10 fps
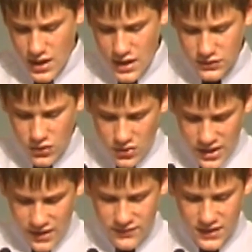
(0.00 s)
And though I
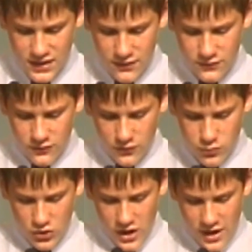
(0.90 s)
have the gift of
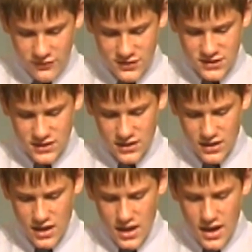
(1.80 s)
prophecy,
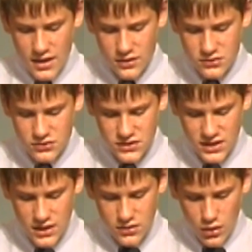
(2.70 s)
and
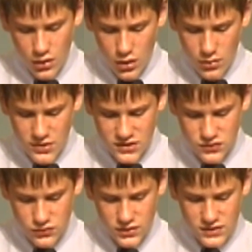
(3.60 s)
understand all
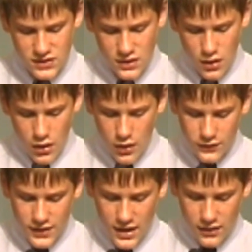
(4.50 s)
mysteries and all
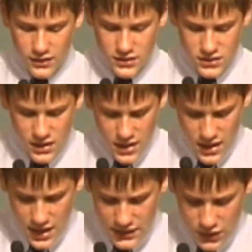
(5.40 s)
knowledge,
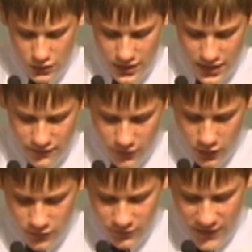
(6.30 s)
and though I have
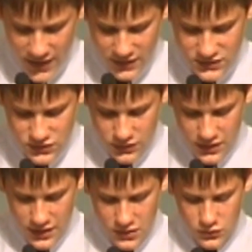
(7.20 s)
all faith so
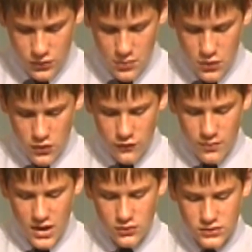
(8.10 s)
that I could remove
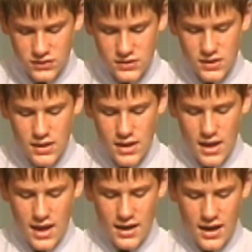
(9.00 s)
mountains,
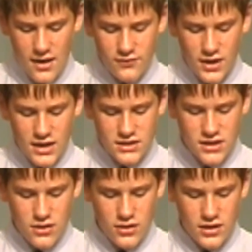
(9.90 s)
and have not
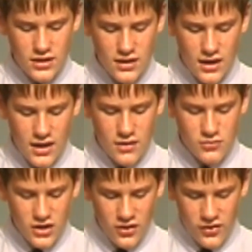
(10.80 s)
charity, I
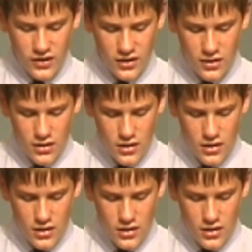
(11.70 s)
am nothing.